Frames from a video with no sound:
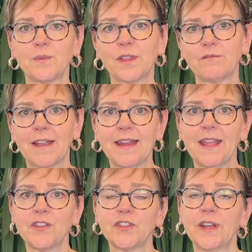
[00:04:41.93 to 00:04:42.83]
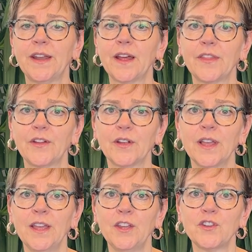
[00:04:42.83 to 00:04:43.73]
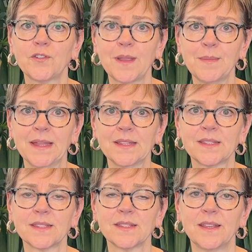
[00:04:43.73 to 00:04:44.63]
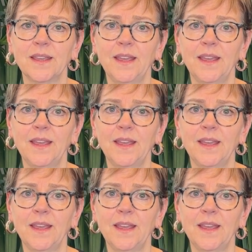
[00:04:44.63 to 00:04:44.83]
with radiation and other treatments.